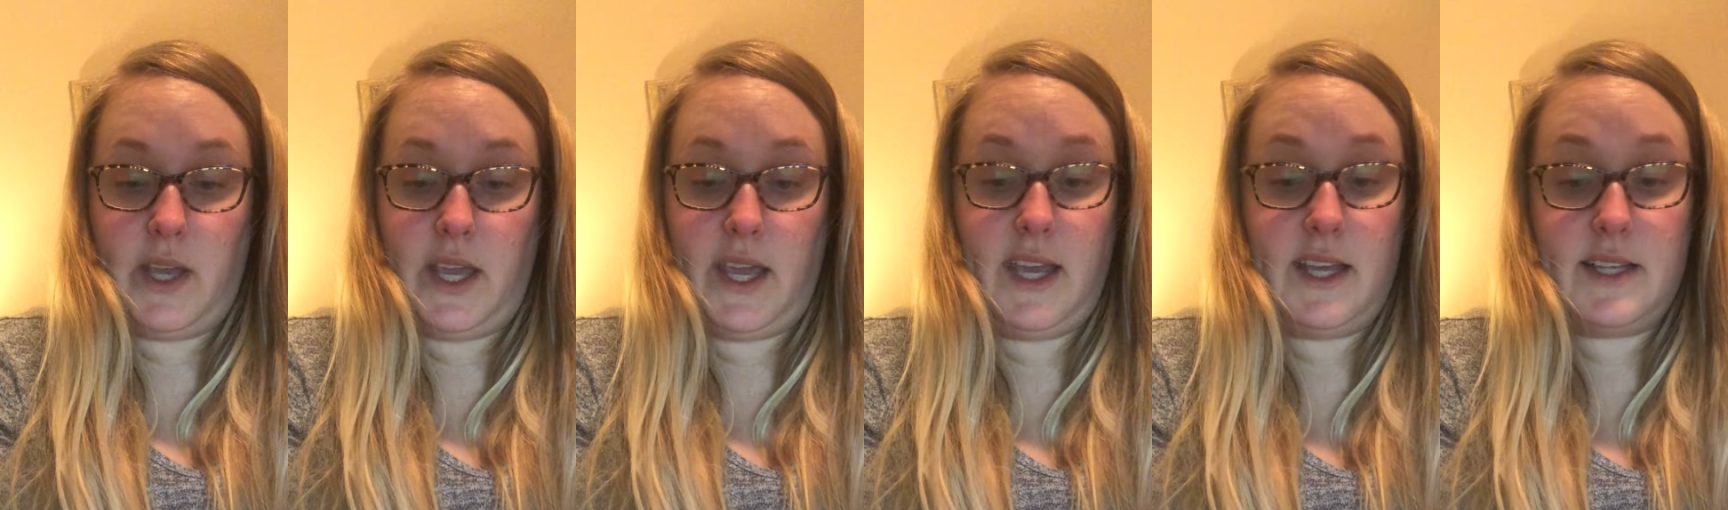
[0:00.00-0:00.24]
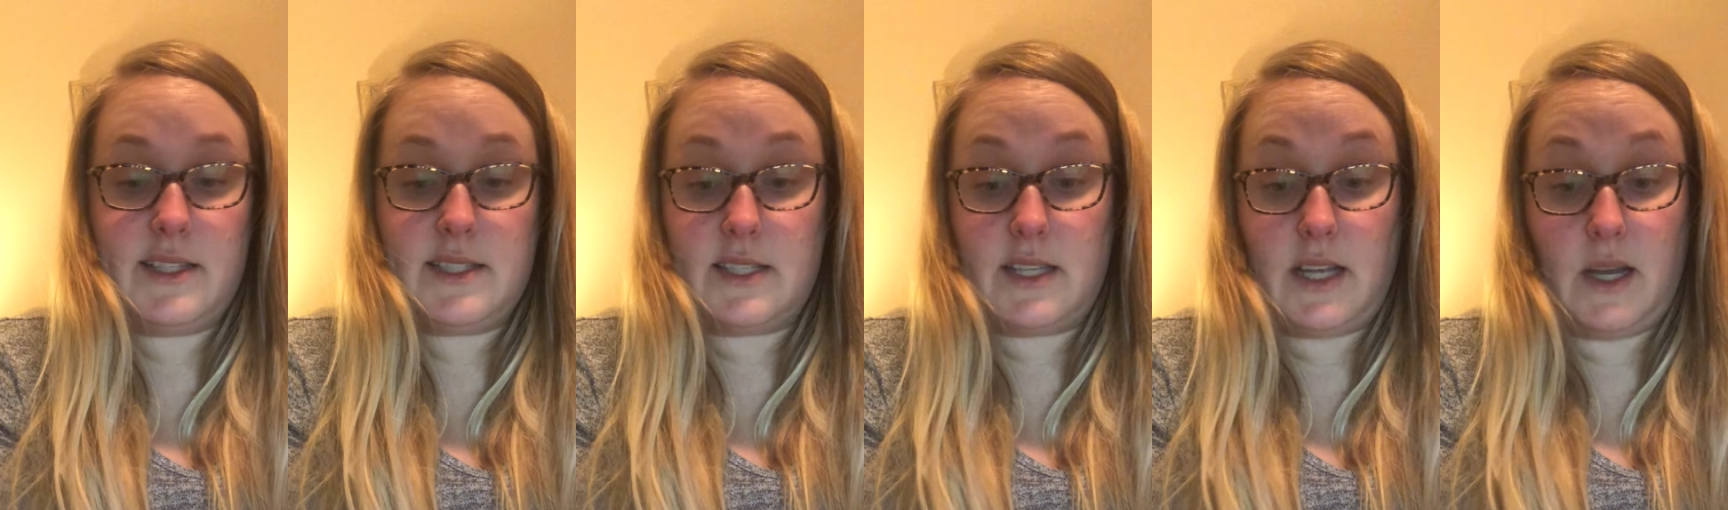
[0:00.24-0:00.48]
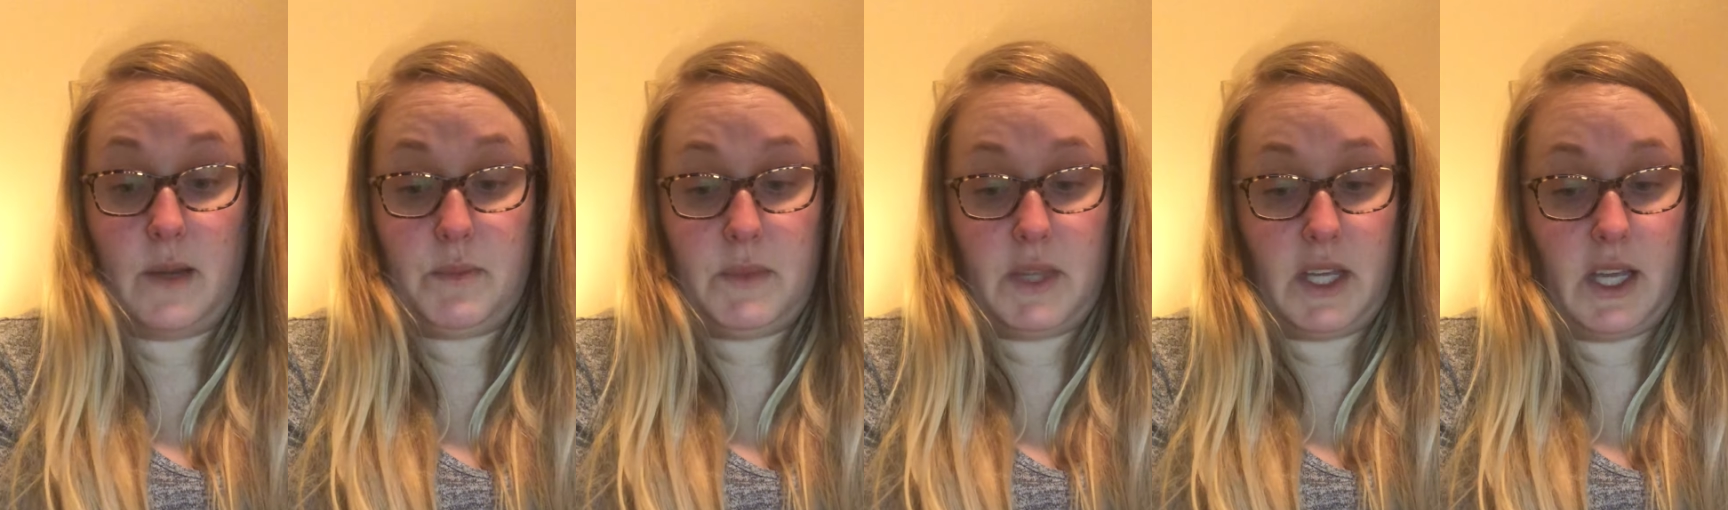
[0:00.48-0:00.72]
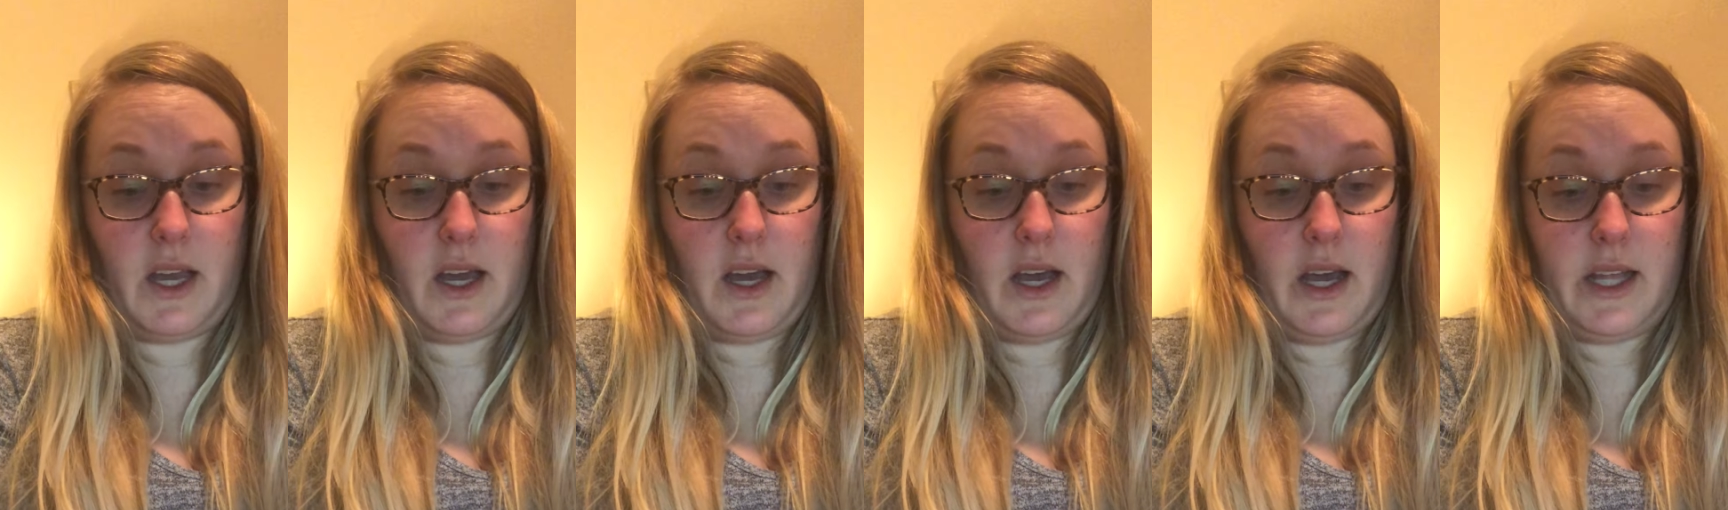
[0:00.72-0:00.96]
can't stop
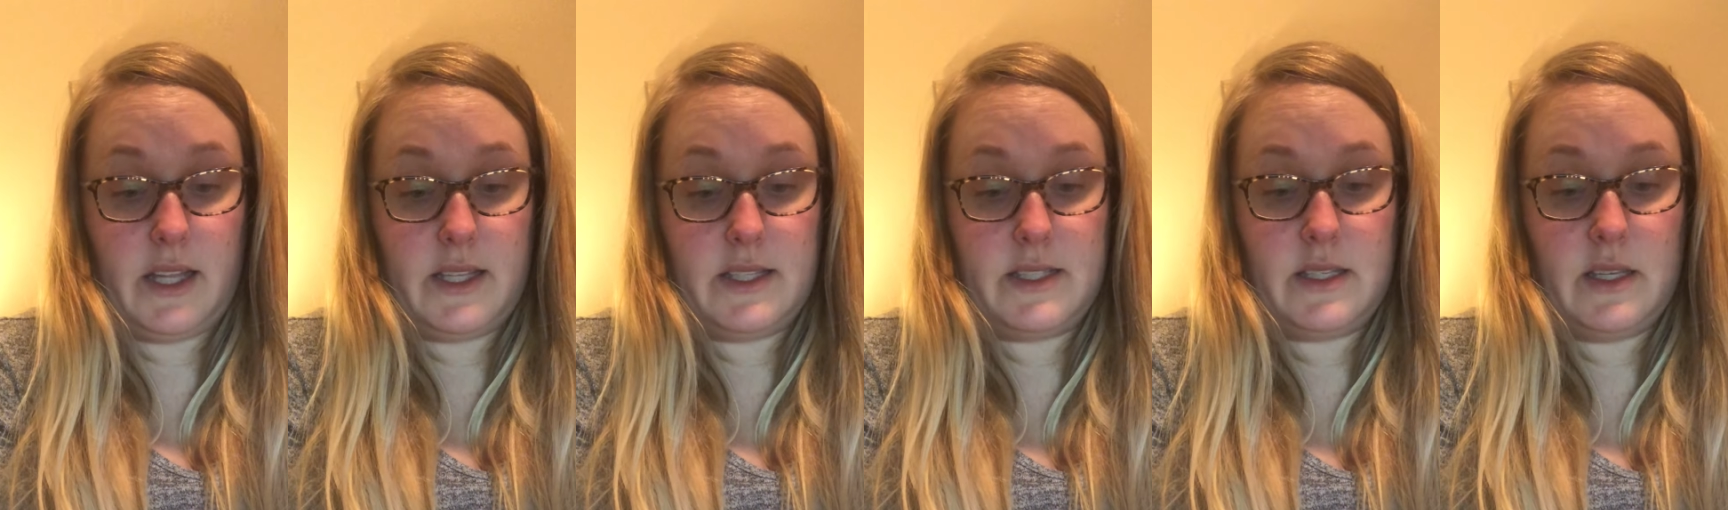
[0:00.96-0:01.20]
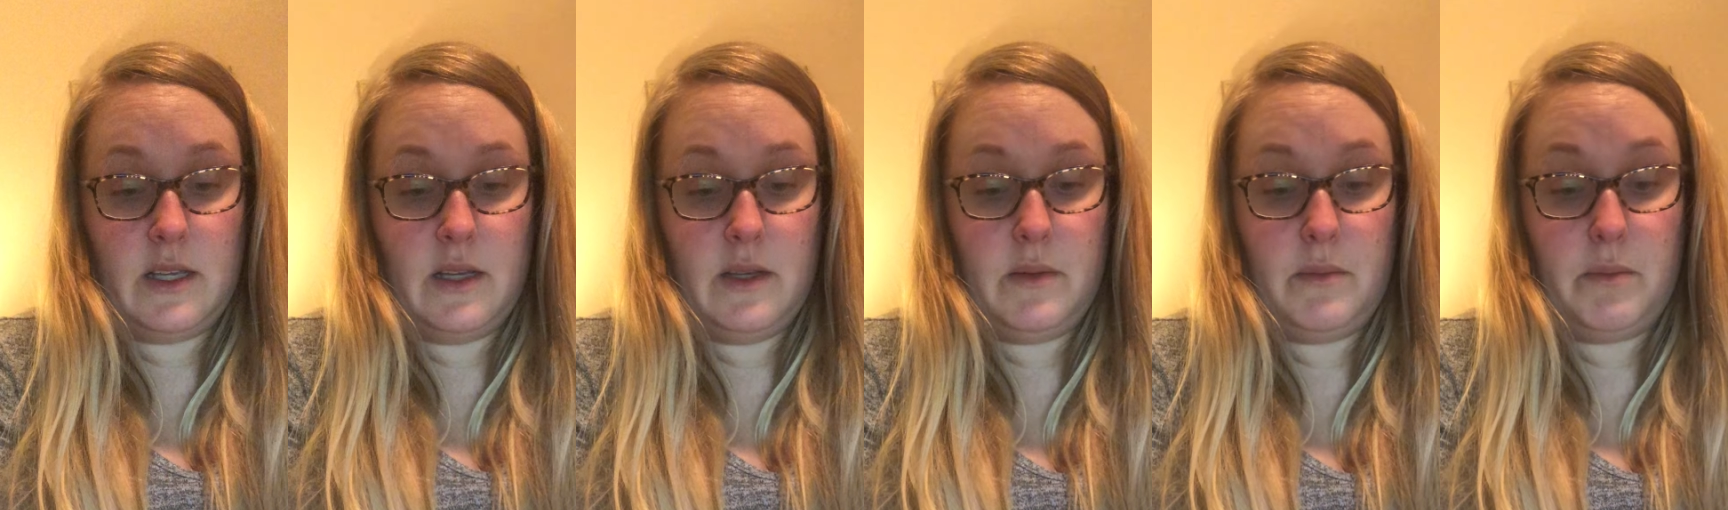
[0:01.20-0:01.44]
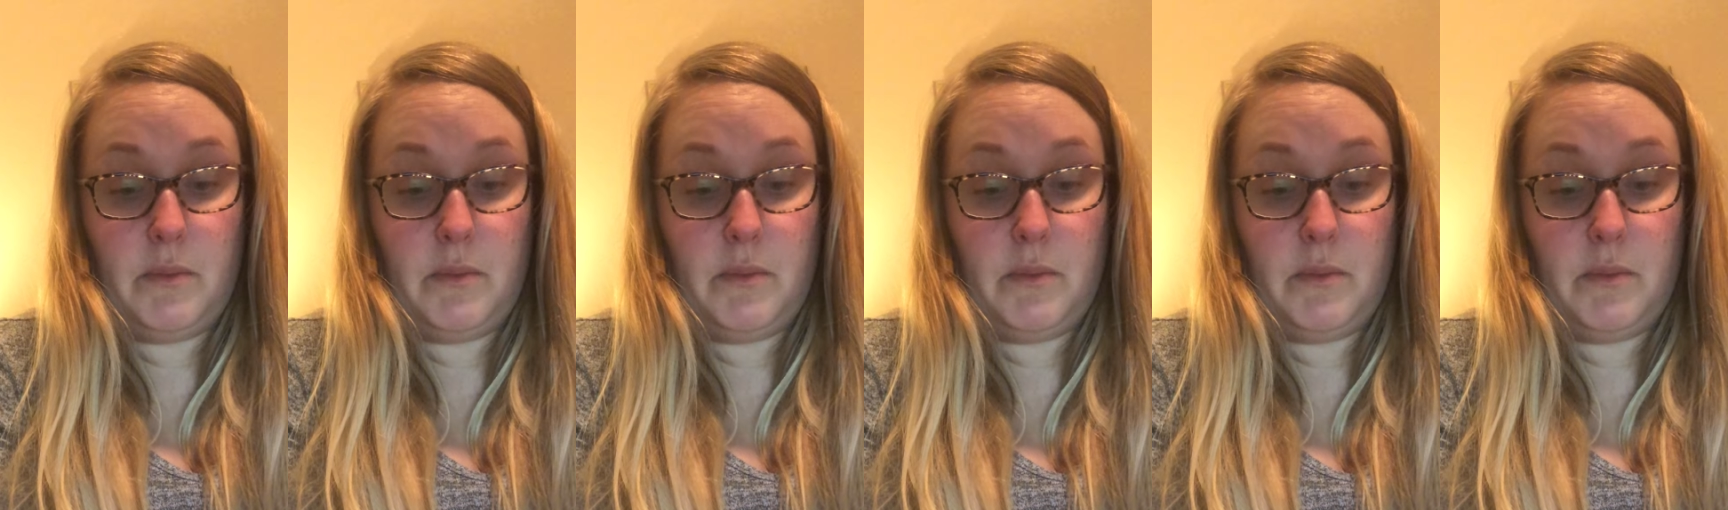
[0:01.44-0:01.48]
the gods,